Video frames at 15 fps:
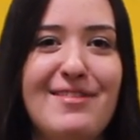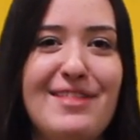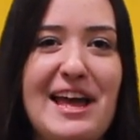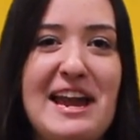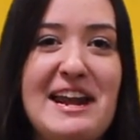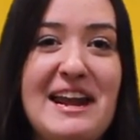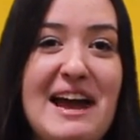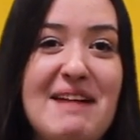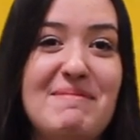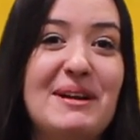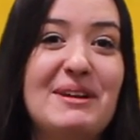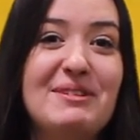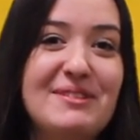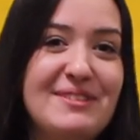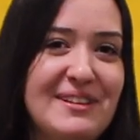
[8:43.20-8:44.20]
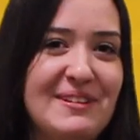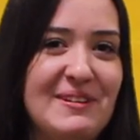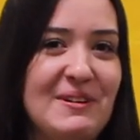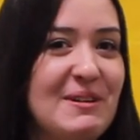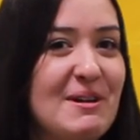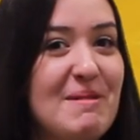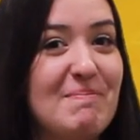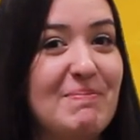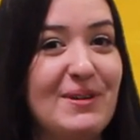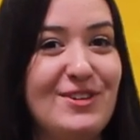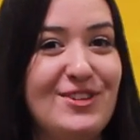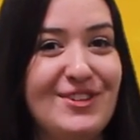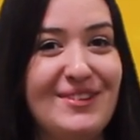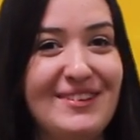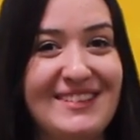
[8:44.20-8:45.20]
Then I might consider
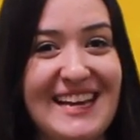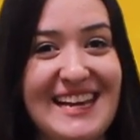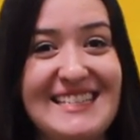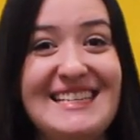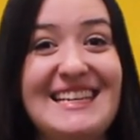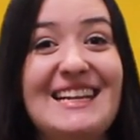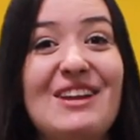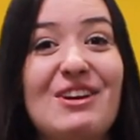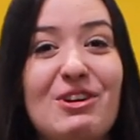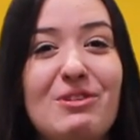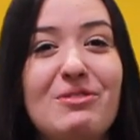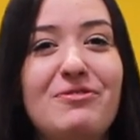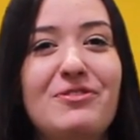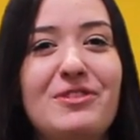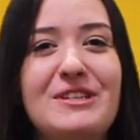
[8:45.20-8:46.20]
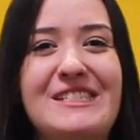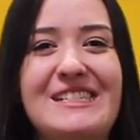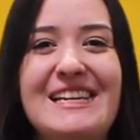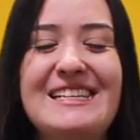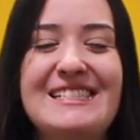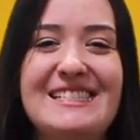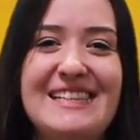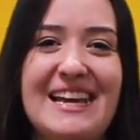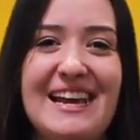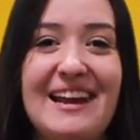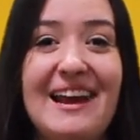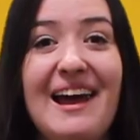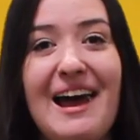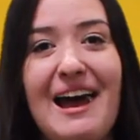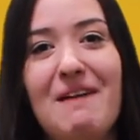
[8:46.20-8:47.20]
purchasing local foods
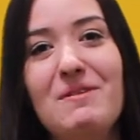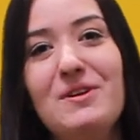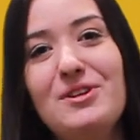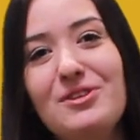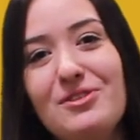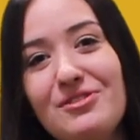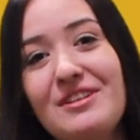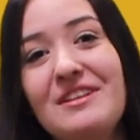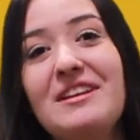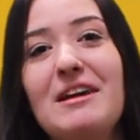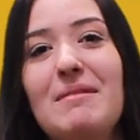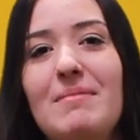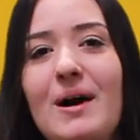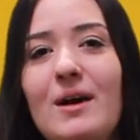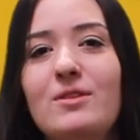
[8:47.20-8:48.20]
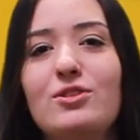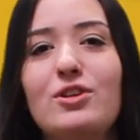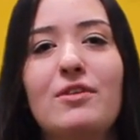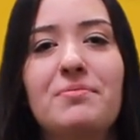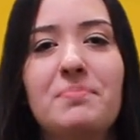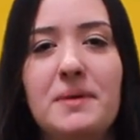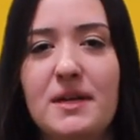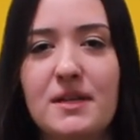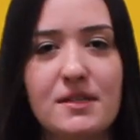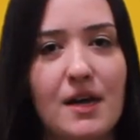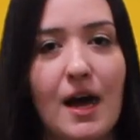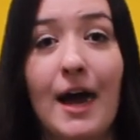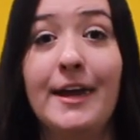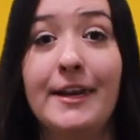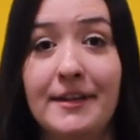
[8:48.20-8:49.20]
instead and reducing the amount of meat
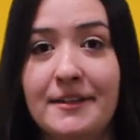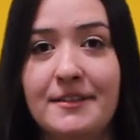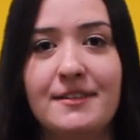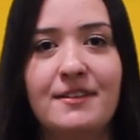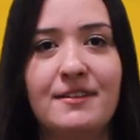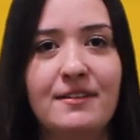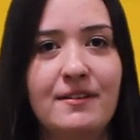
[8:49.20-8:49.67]
I eat.